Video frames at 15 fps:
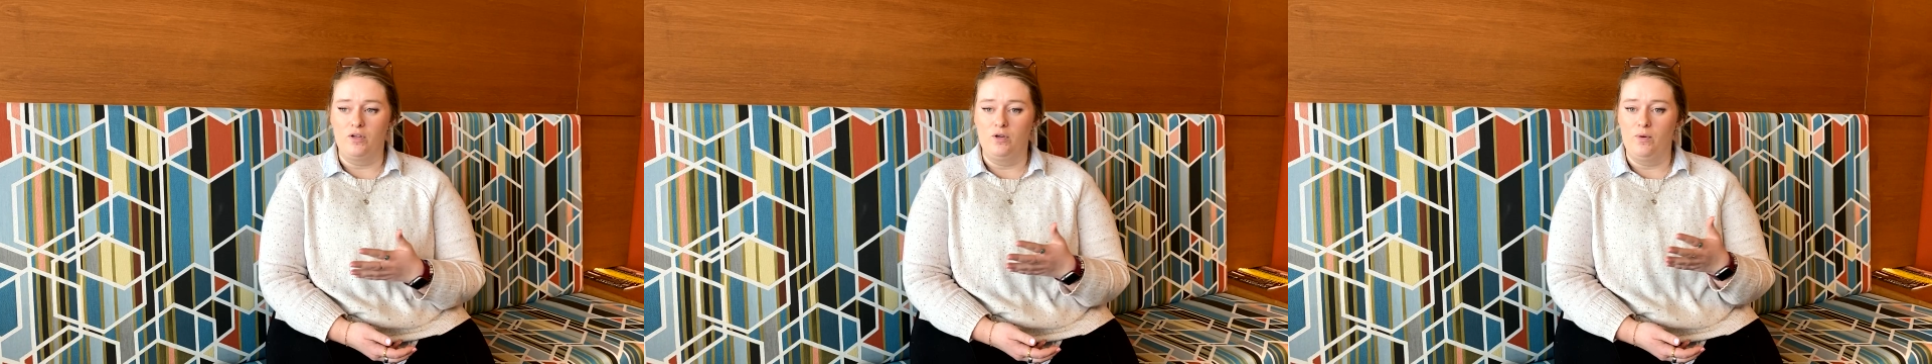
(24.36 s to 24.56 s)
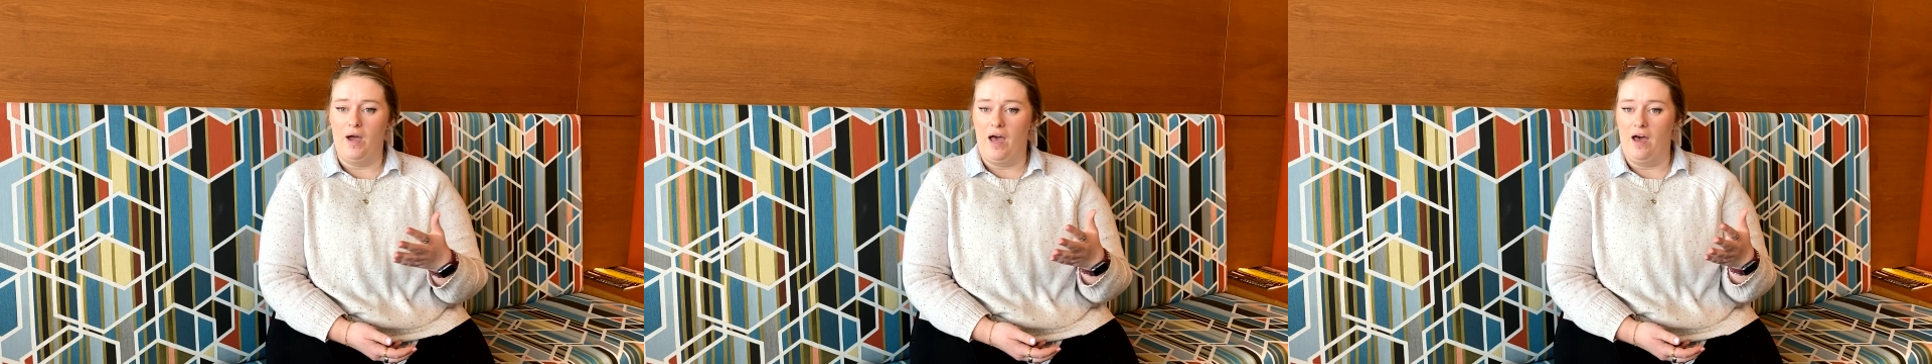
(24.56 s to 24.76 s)

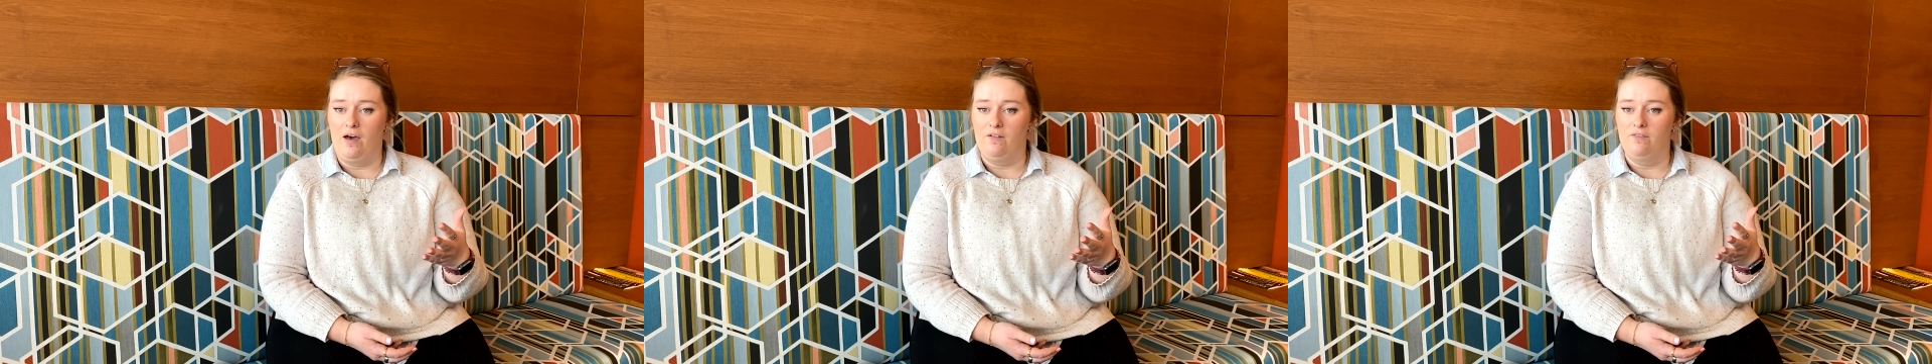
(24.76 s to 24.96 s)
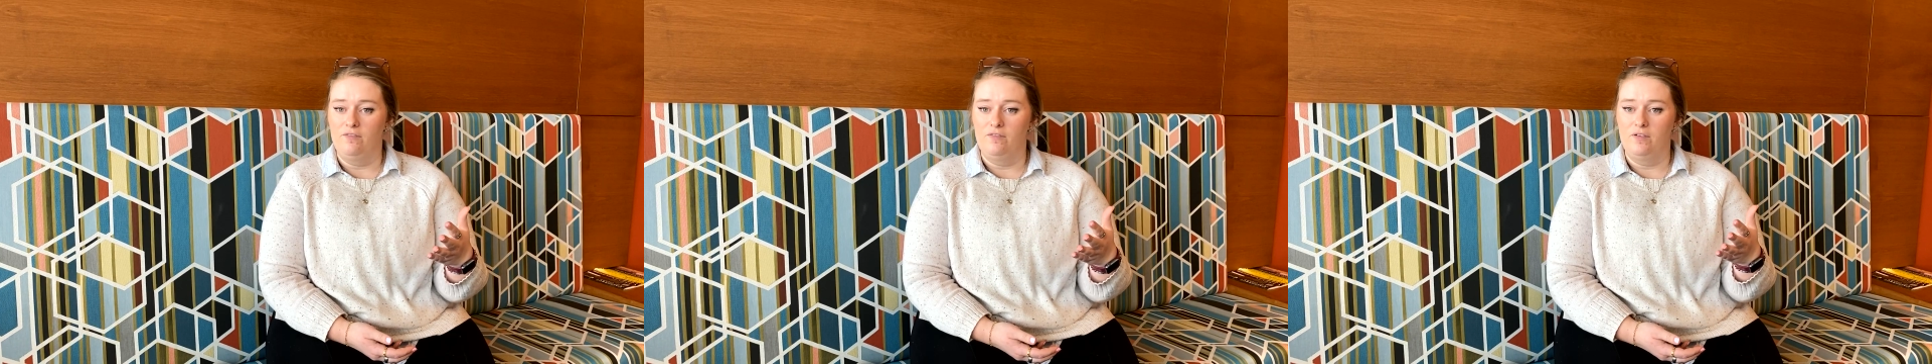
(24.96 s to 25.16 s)
you
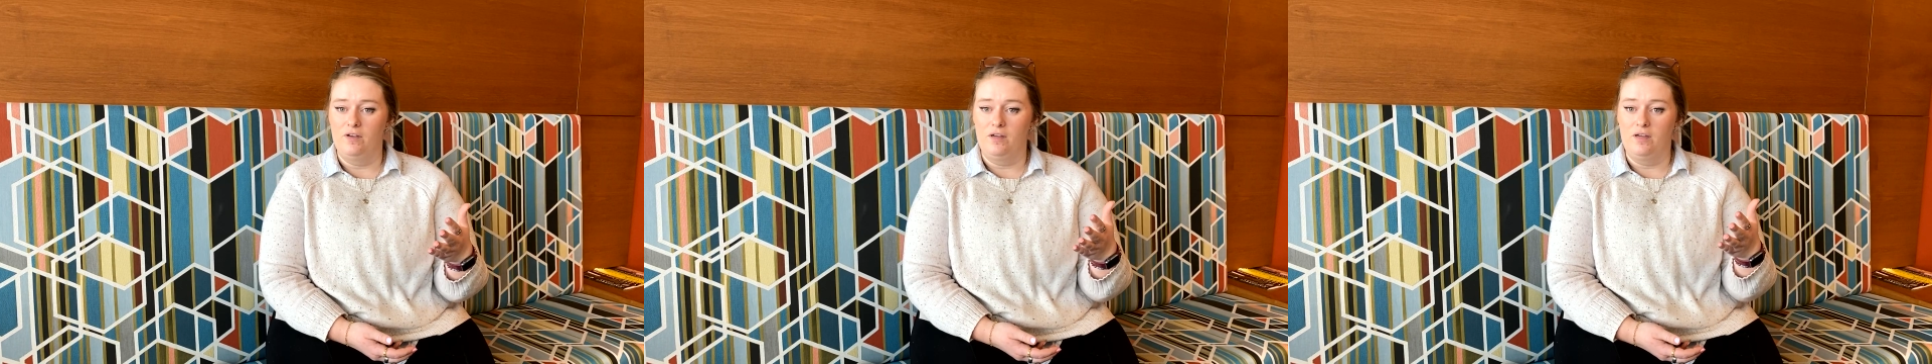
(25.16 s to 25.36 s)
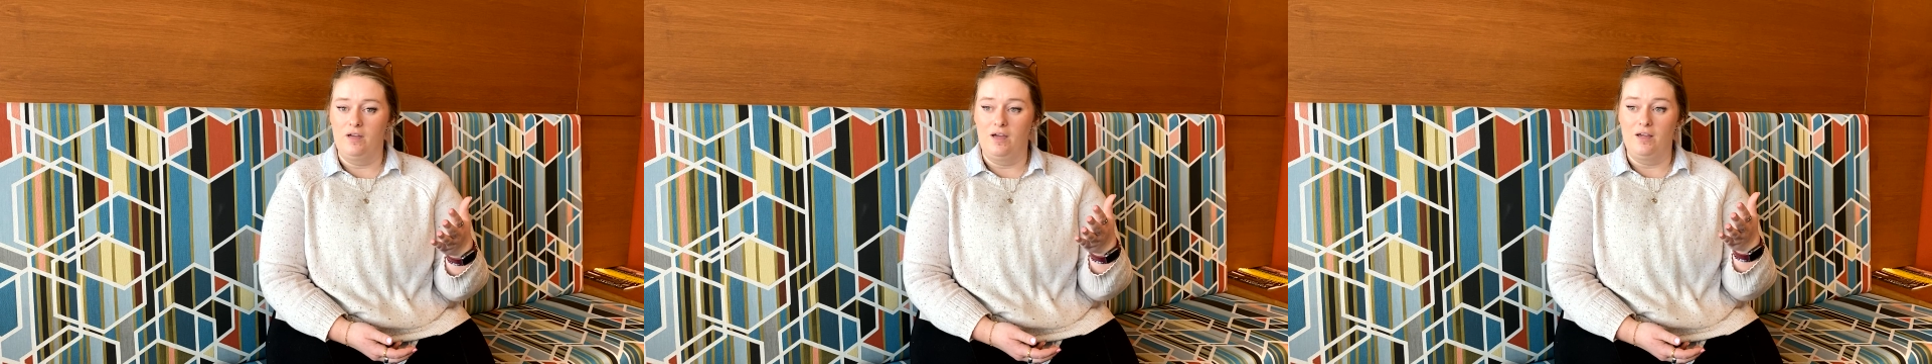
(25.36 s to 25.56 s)
have
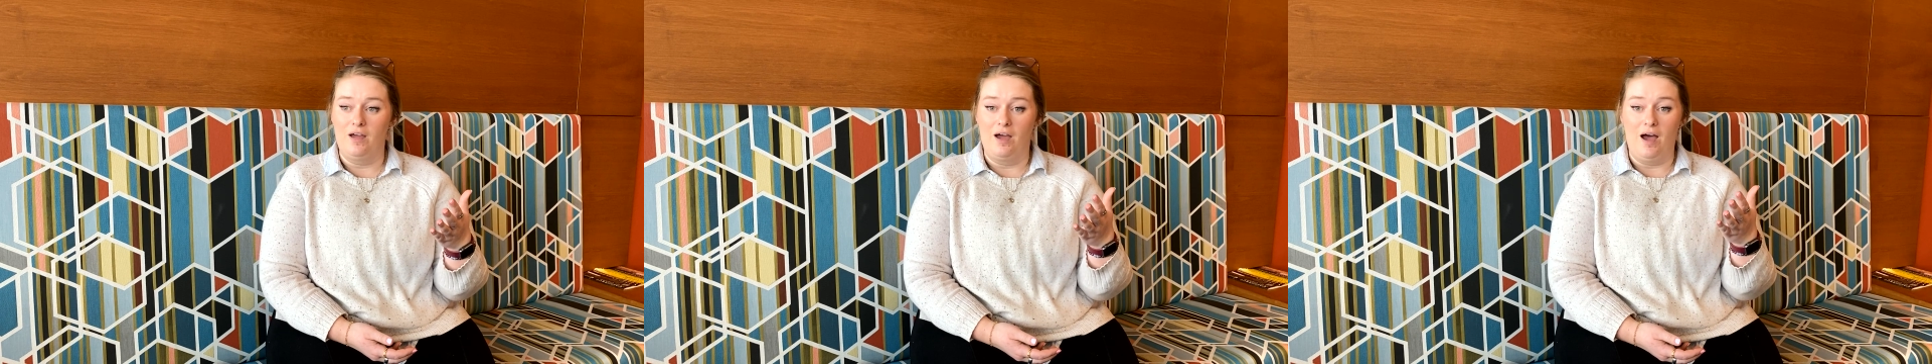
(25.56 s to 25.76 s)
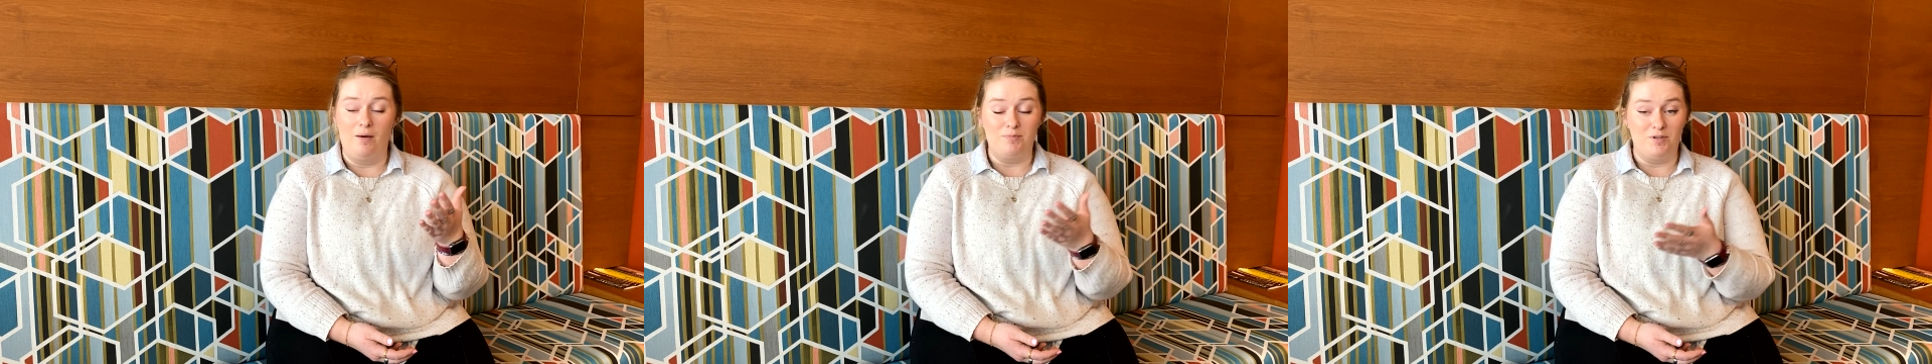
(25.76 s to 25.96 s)

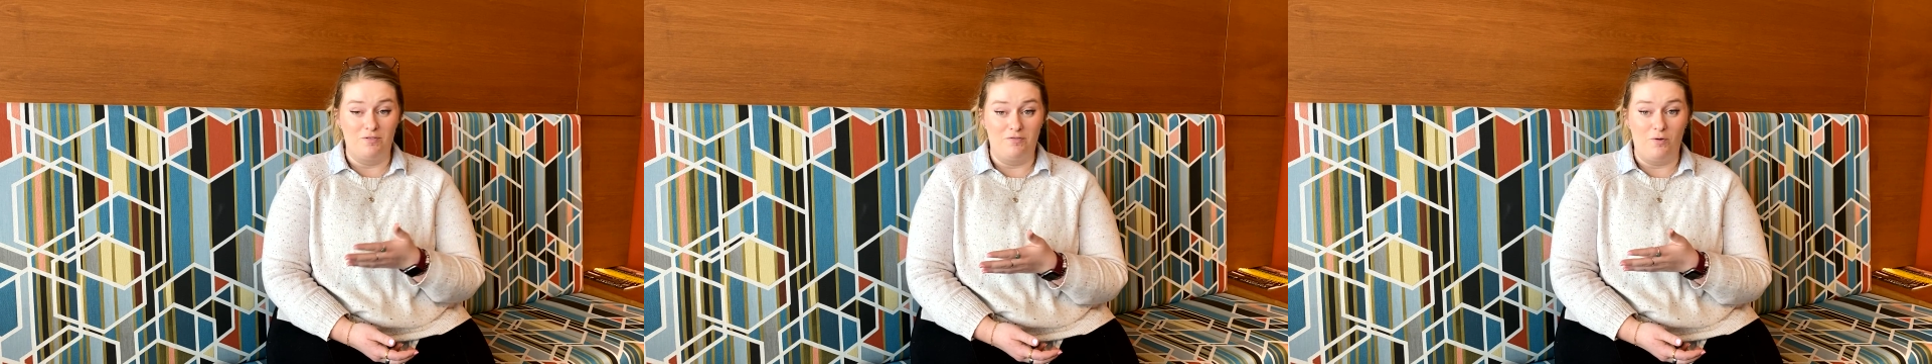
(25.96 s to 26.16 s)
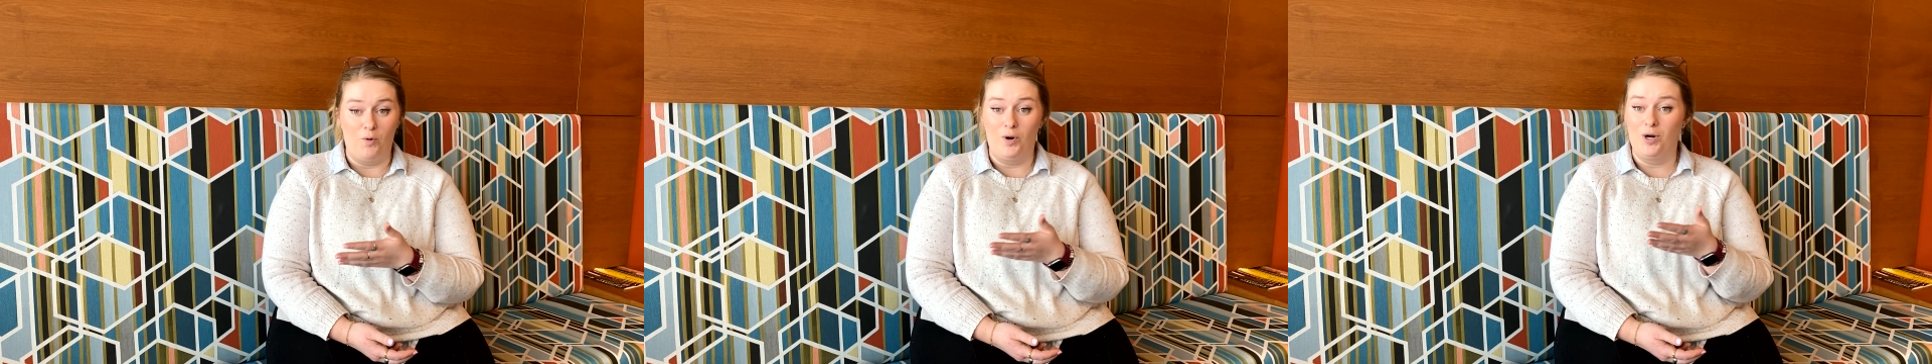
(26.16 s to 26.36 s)
up to
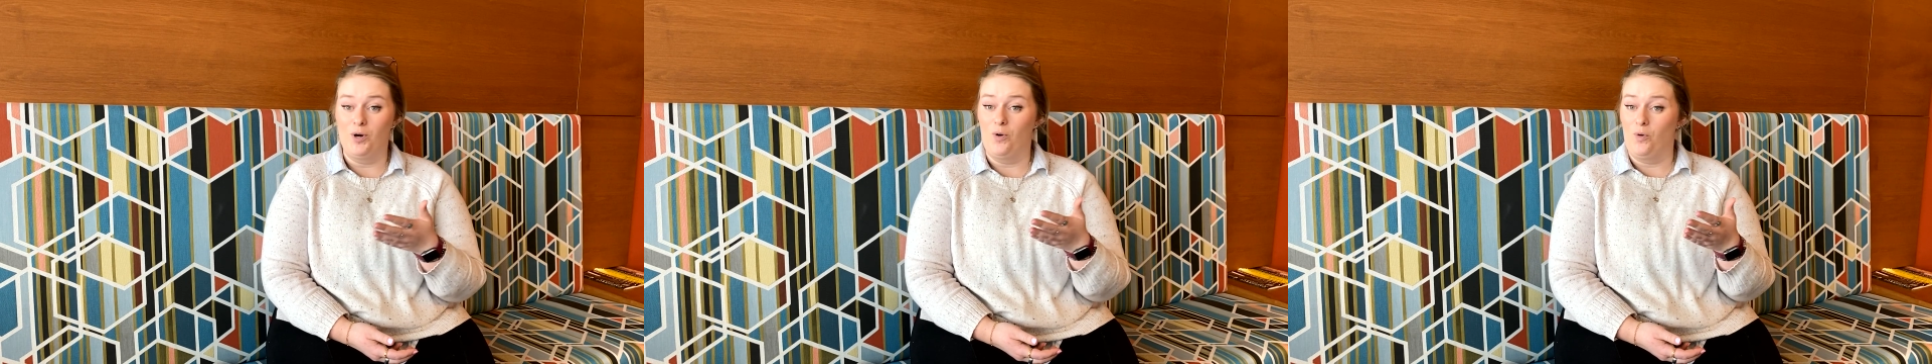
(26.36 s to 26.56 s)
four